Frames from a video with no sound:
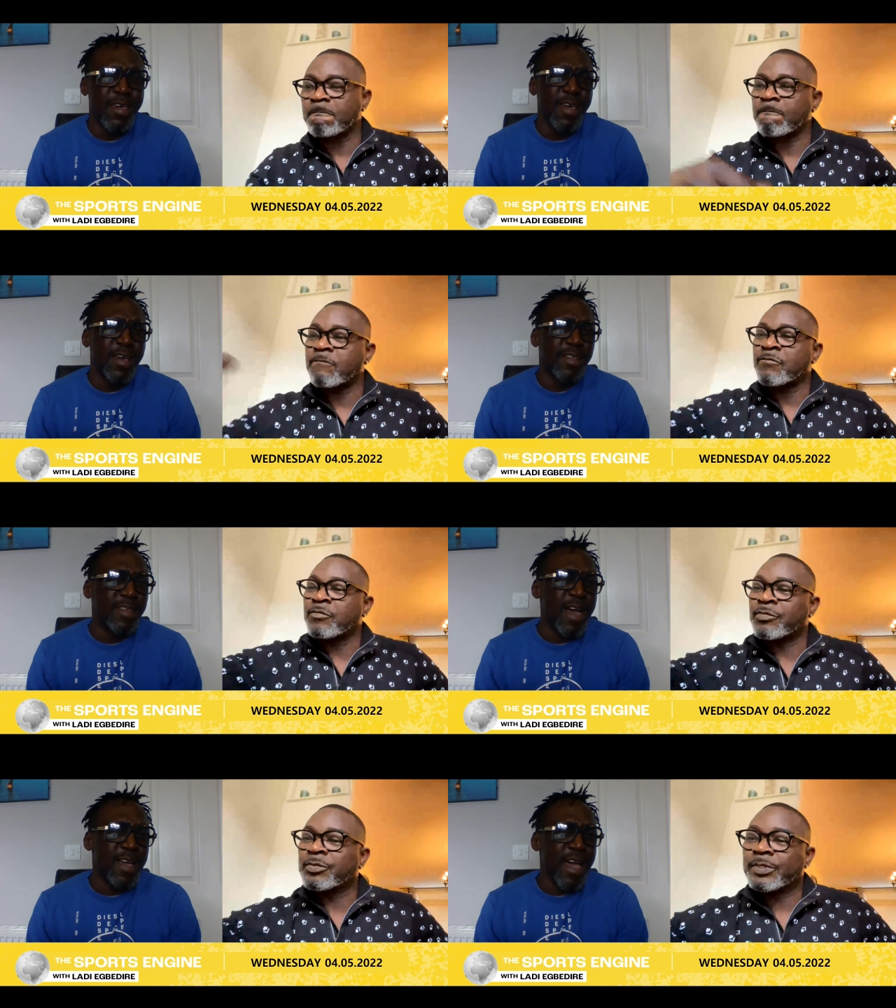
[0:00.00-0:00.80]
Speaker 1: hey,
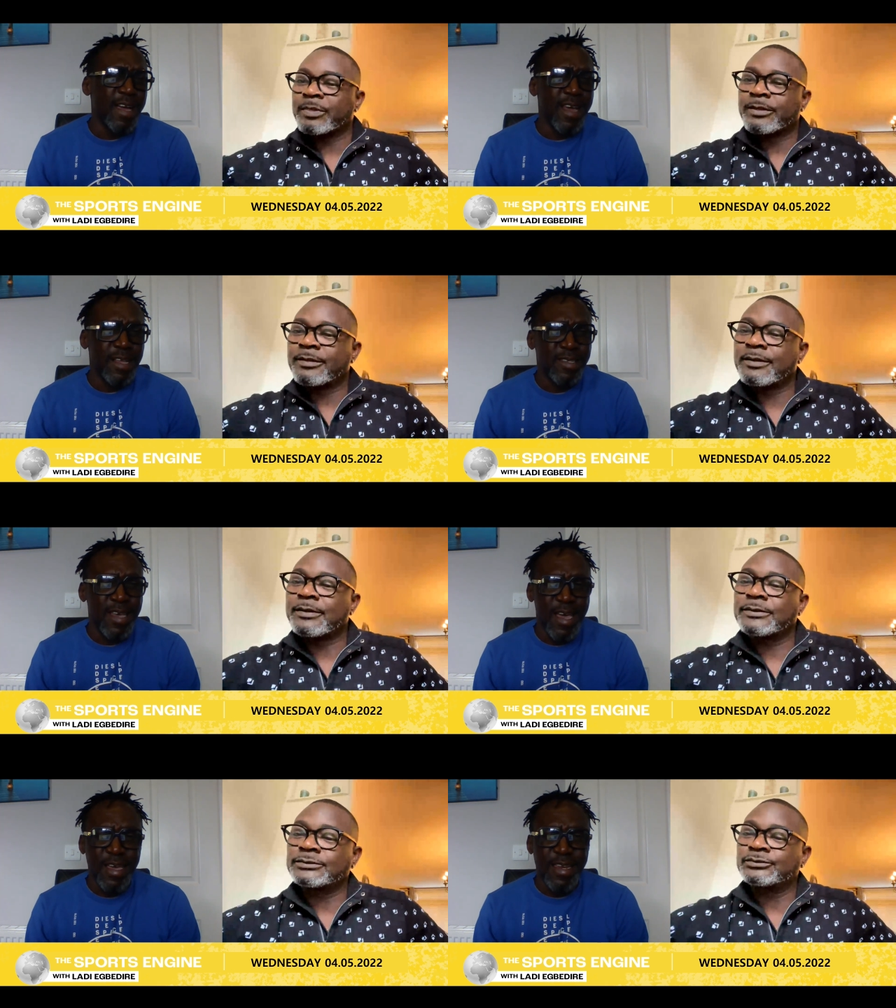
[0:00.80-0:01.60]
that guy
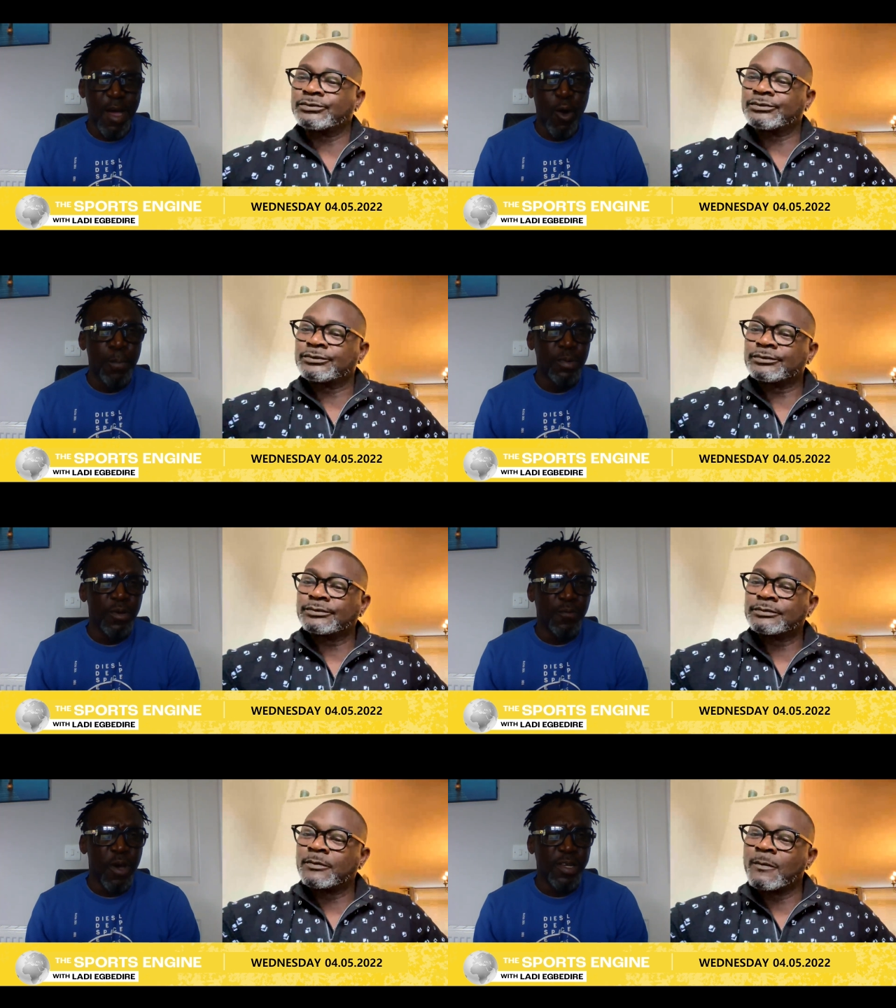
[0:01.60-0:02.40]
that uh, that
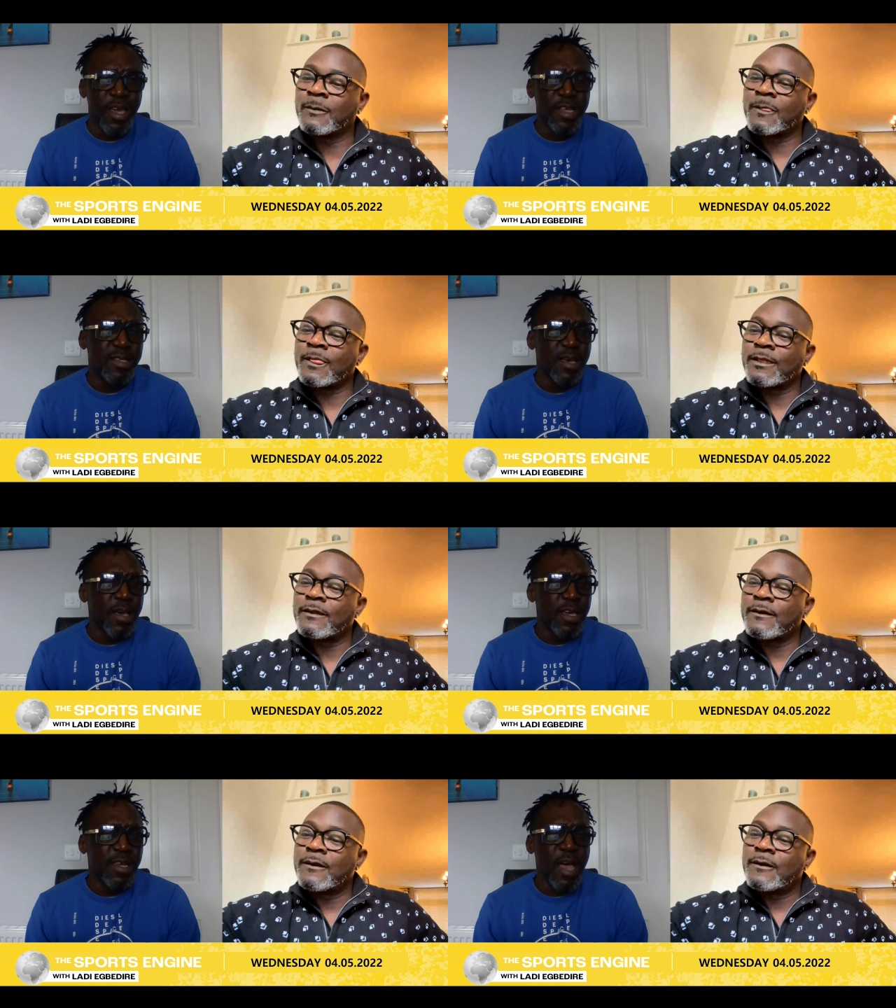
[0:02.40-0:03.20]
opened the floodgates
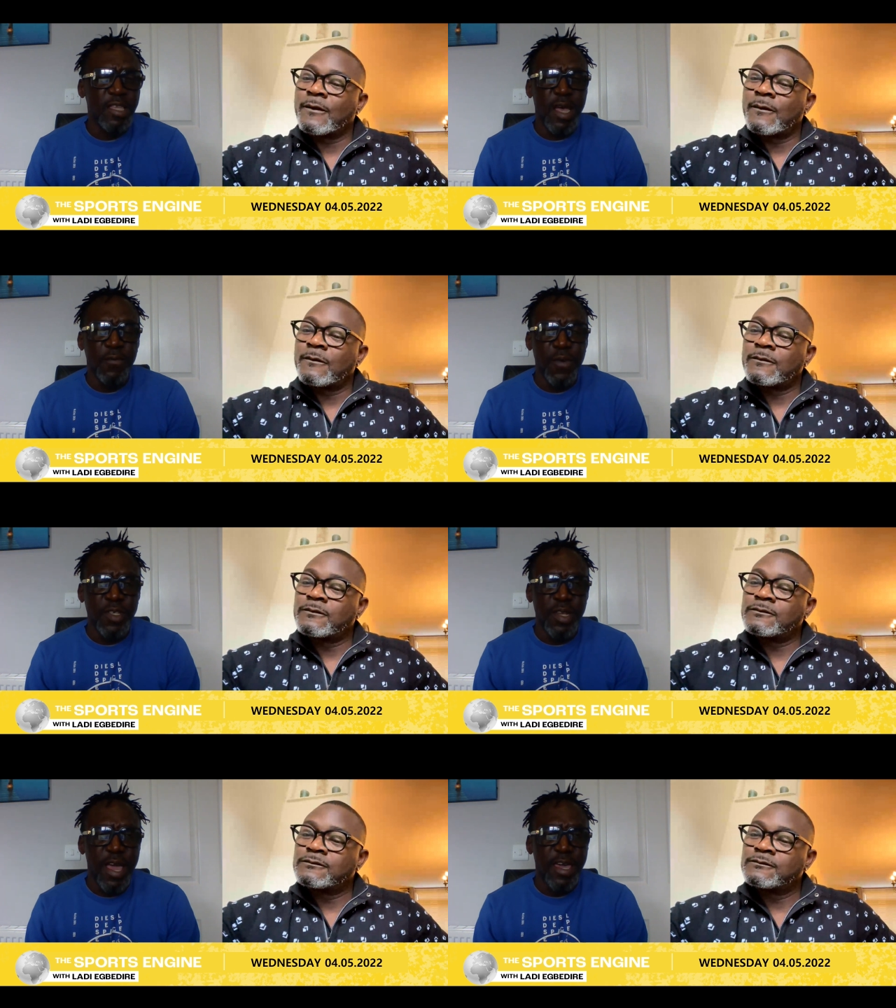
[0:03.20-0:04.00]
in that uh,
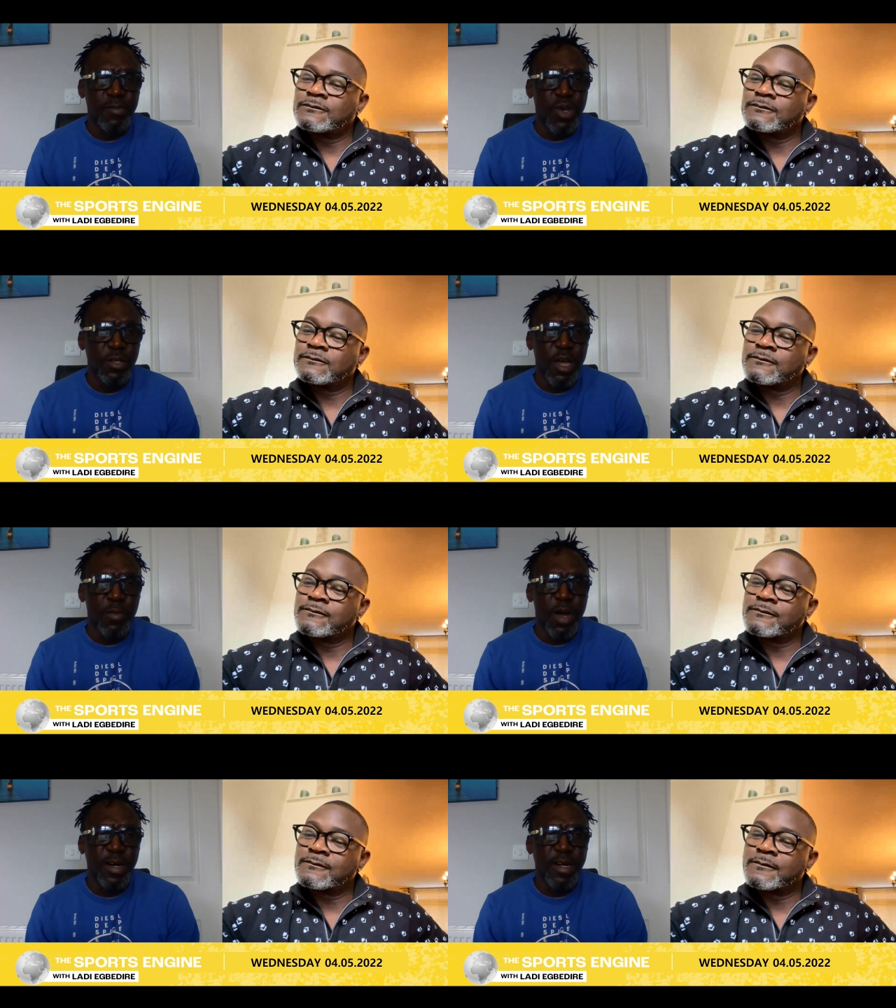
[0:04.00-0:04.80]
first leg game,
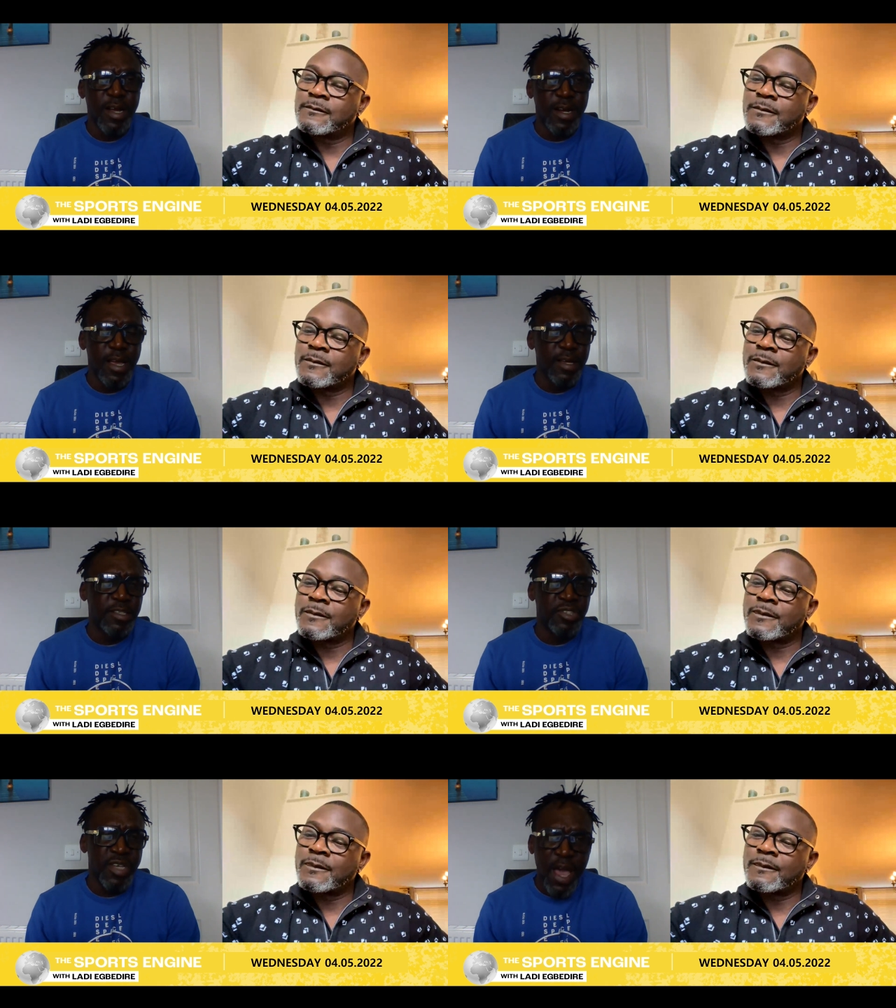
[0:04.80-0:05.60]
talking about
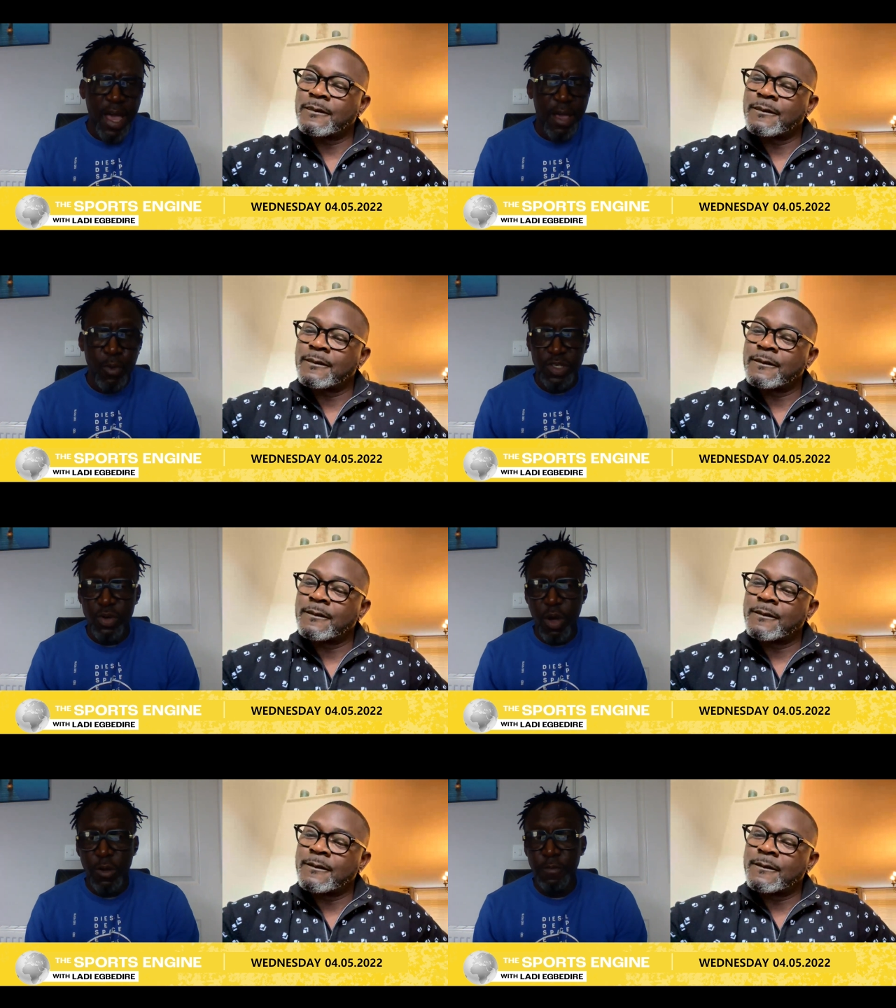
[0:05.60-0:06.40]
uh, Dia, uh,
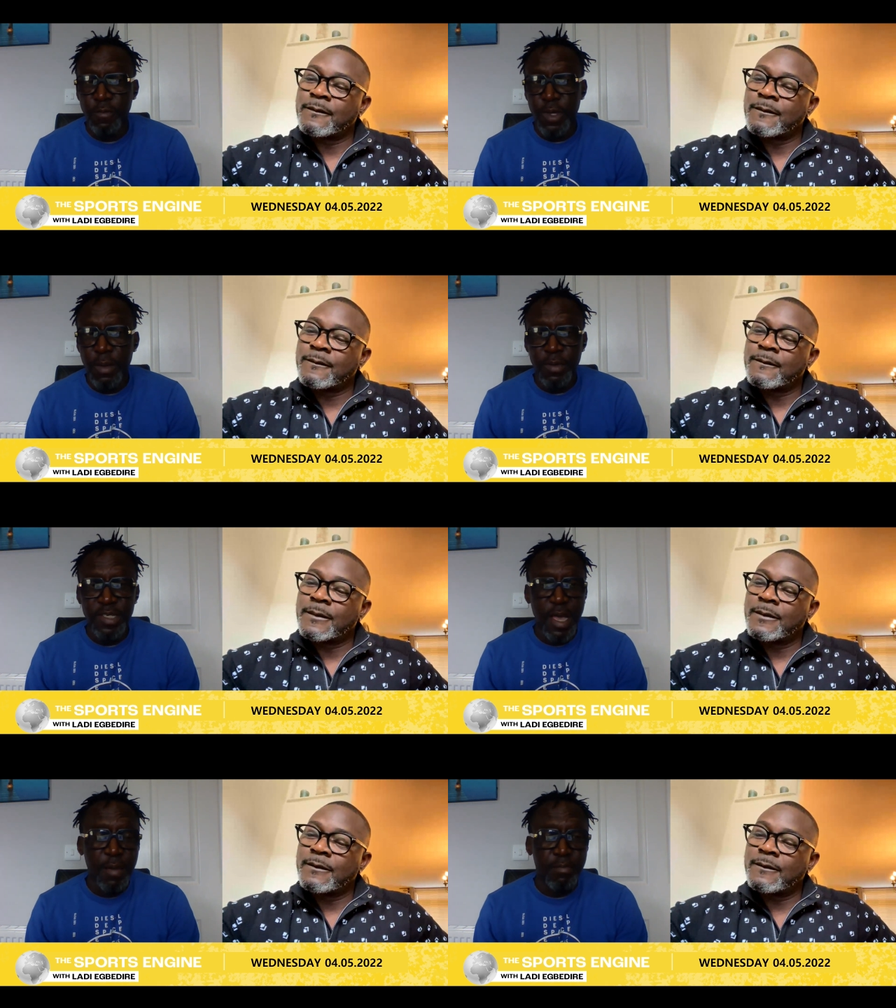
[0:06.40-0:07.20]
what's it called,
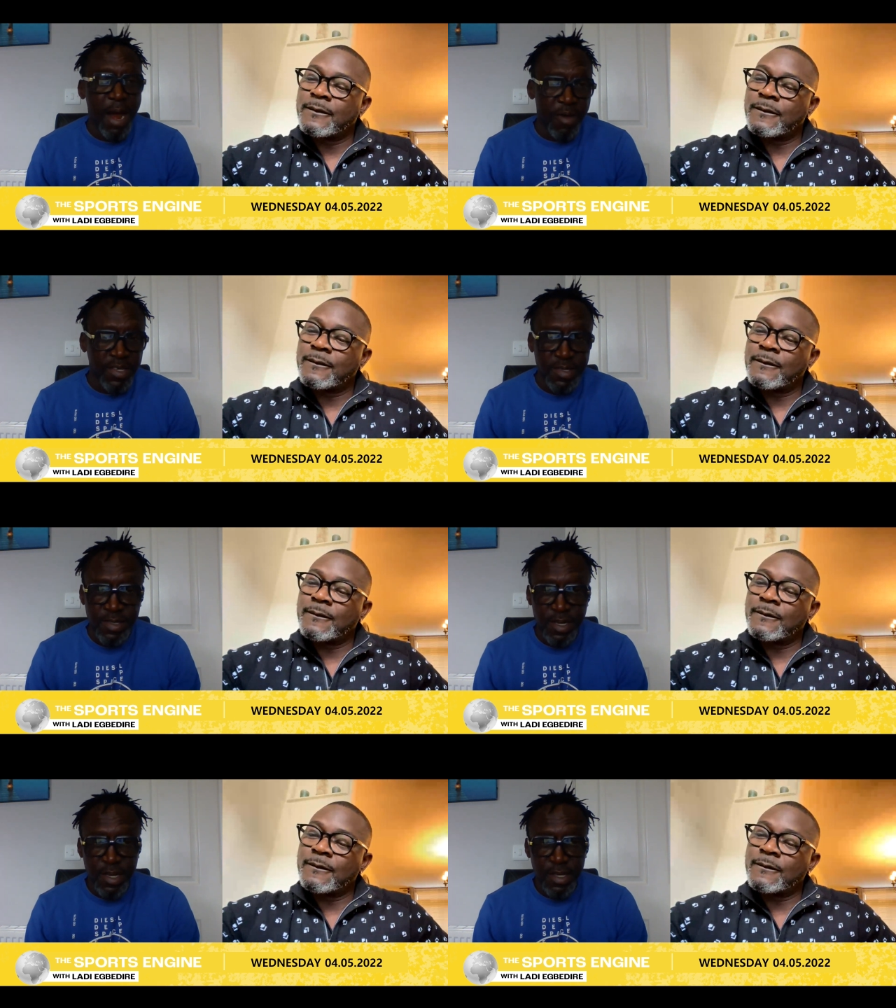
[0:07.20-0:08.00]
uh, Mahrez.